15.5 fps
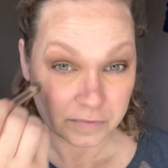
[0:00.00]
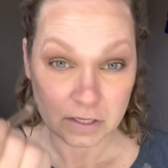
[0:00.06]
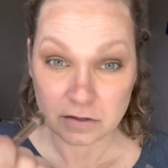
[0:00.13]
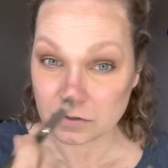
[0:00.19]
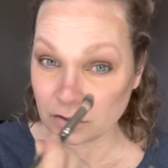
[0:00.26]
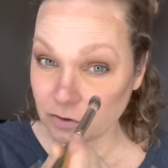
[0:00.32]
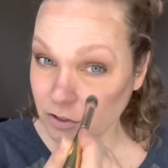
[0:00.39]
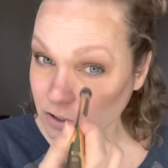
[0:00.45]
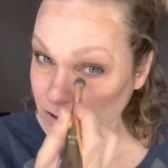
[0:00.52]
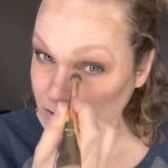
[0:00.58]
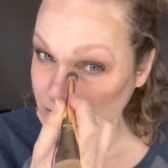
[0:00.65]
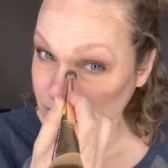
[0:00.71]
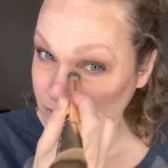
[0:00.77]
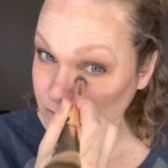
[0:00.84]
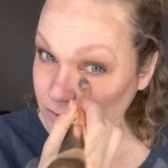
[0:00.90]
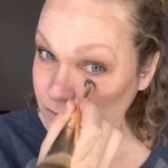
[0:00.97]
So you could
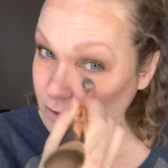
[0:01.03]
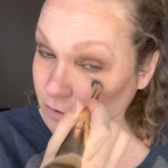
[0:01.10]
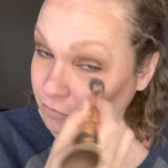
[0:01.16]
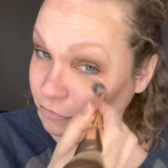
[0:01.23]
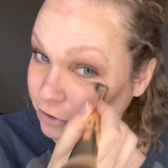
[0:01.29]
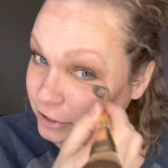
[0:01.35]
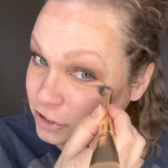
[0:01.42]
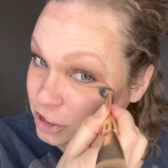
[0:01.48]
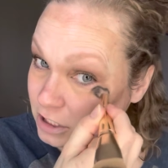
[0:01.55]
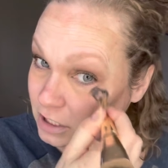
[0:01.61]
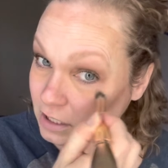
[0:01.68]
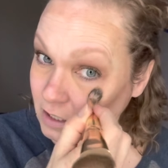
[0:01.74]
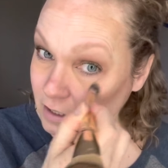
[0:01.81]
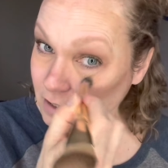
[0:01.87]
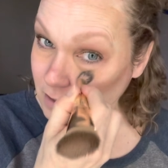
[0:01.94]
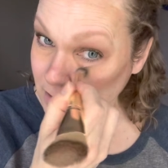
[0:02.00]
use a
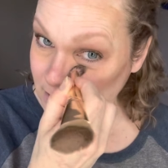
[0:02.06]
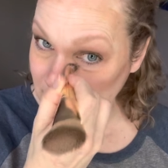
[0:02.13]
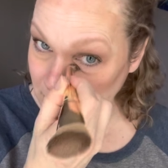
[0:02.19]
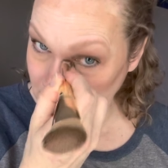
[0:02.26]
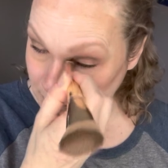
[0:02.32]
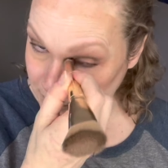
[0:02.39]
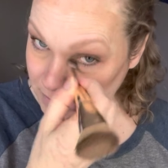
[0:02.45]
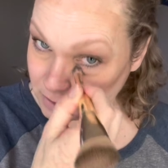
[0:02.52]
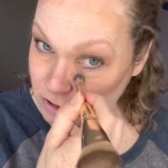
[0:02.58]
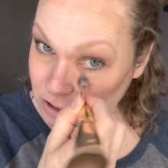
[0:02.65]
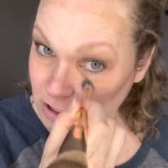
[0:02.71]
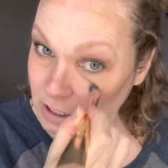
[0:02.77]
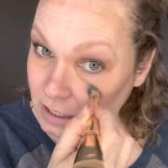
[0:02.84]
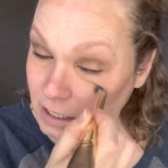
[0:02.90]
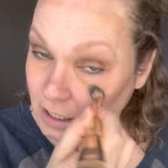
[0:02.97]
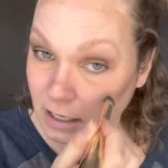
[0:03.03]
Frenchie as a lip and
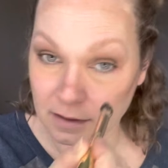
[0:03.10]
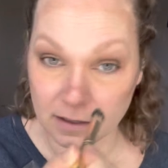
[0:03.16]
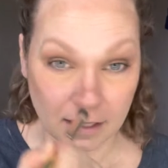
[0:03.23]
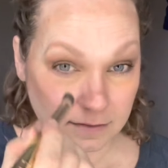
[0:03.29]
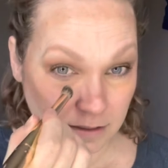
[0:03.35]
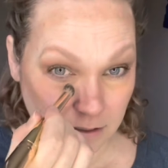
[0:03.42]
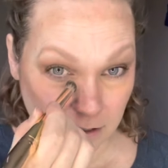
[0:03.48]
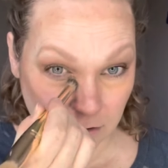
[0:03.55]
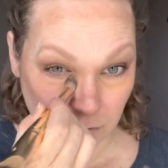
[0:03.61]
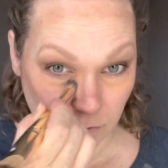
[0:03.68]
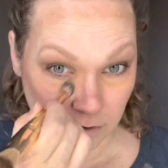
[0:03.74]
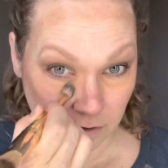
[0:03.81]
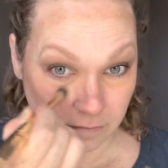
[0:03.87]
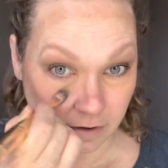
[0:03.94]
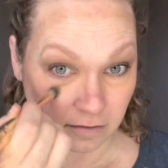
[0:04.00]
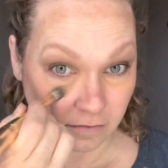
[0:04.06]
cheek, and that's another one
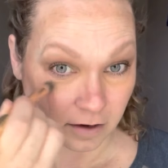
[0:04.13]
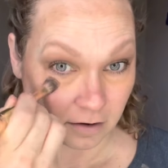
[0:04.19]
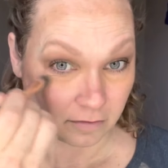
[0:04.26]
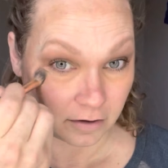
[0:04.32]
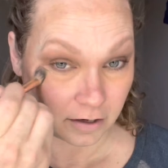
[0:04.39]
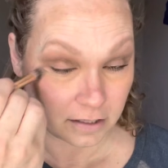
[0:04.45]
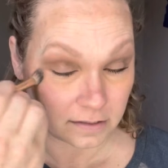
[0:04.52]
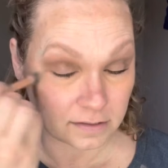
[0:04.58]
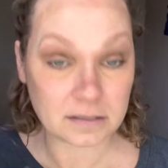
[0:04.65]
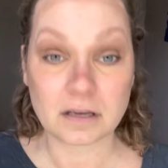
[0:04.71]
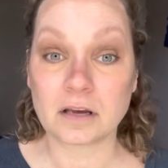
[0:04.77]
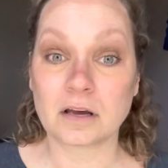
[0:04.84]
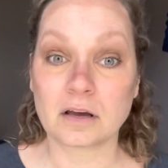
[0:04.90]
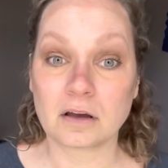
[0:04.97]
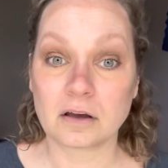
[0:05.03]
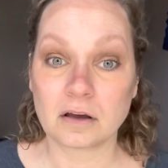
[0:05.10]
of my favorites
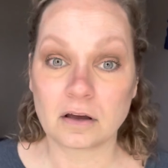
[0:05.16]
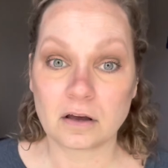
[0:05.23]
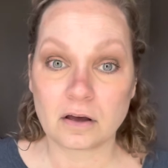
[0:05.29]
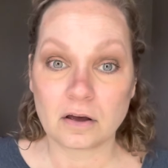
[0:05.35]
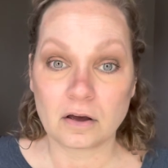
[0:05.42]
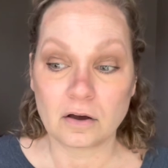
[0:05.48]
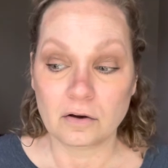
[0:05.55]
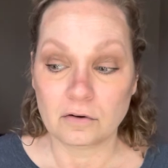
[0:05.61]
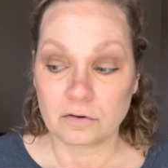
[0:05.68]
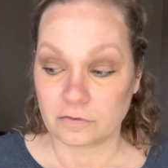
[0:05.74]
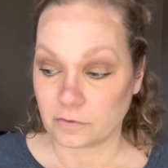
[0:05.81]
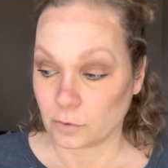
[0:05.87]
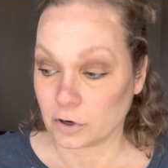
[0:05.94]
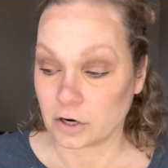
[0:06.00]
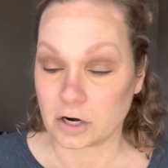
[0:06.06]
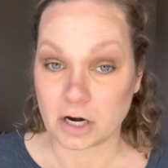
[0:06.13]

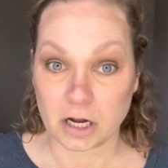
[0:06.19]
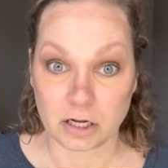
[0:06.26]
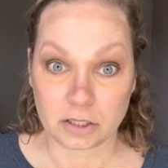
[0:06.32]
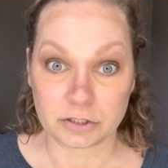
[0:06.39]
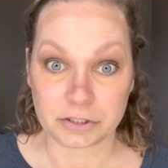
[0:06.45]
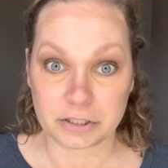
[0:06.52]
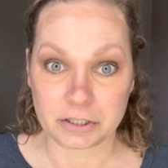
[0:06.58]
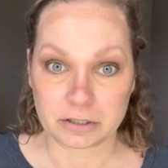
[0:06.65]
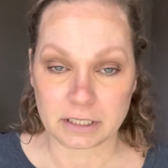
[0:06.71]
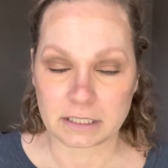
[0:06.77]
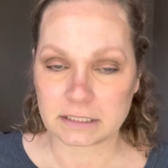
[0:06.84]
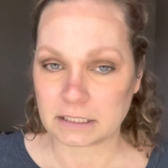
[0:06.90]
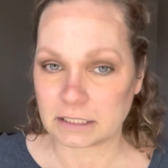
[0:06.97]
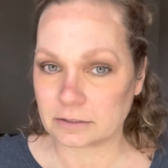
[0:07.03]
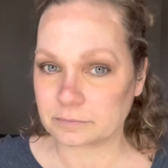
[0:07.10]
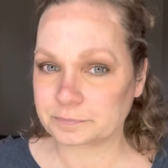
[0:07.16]
for color
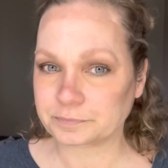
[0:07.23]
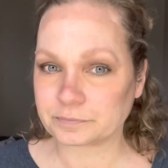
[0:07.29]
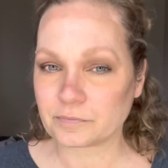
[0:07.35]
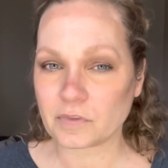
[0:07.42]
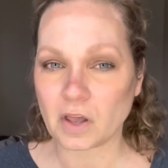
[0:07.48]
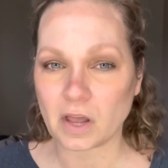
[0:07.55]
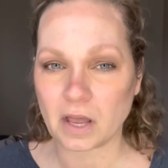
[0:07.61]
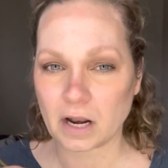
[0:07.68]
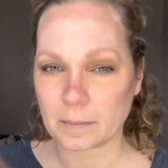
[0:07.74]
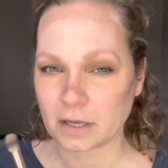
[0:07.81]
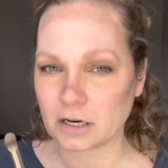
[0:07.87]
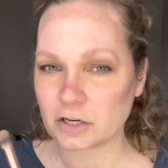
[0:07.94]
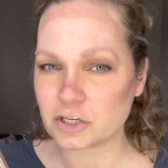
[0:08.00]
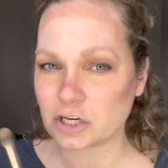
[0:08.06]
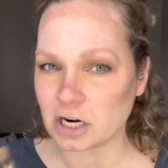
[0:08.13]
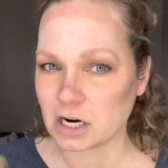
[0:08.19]
correcting. And I'm going
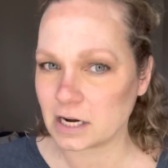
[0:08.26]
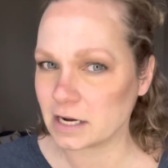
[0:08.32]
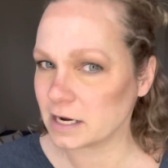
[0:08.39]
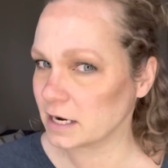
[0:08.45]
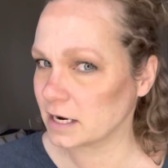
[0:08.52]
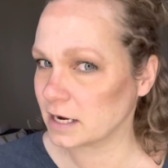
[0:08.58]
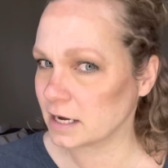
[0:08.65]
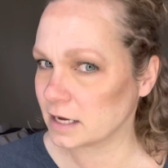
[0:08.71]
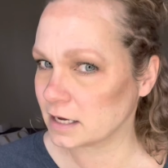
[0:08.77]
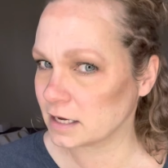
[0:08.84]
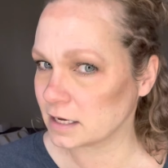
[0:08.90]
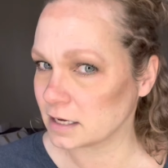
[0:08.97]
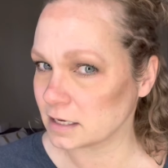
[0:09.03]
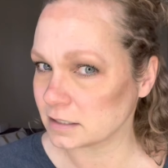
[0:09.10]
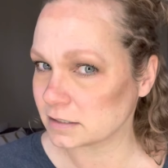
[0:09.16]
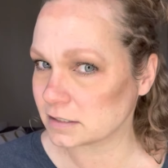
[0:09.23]
to try
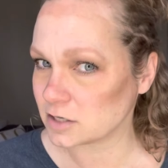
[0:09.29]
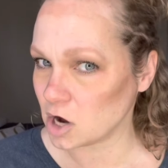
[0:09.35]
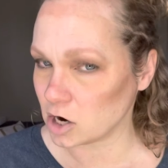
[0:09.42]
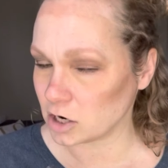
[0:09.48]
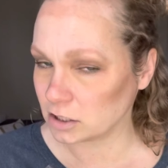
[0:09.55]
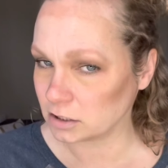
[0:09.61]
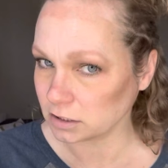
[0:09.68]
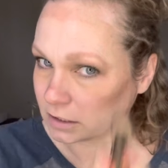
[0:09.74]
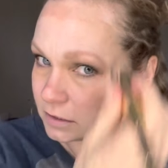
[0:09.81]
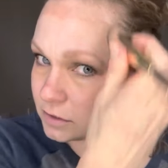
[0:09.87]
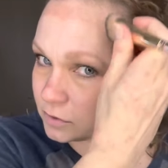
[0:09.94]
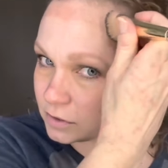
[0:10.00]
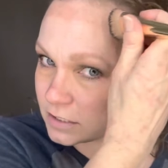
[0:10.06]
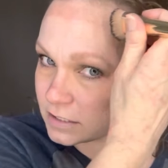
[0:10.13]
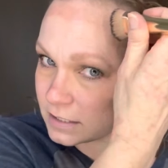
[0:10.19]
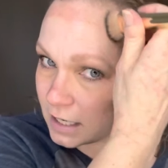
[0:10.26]
Scarlet
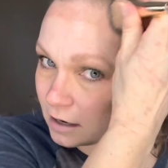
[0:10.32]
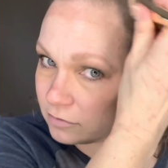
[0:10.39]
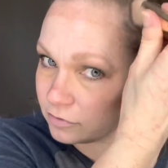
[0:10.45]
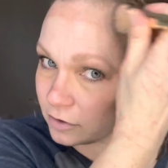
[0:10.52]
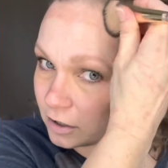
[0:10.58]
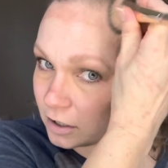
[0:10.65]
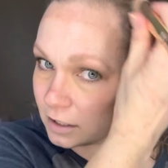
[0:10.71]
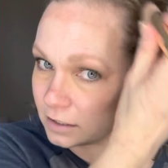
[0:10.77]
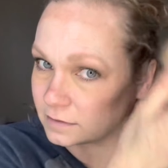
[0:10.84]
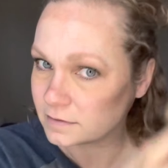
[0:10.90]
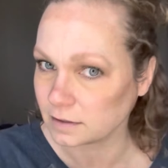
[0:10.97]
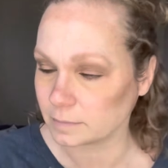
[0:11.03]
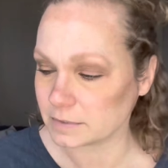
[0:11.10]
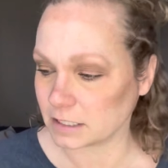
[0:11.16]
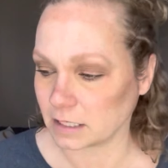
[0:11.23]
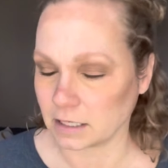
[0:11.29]
or Saffron
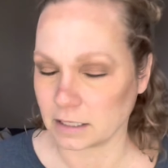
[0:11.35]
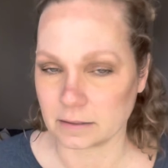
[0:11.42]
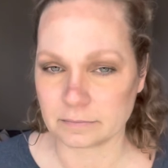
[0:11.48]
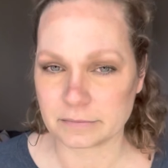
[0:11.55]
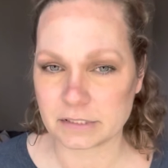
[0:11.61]
sometime.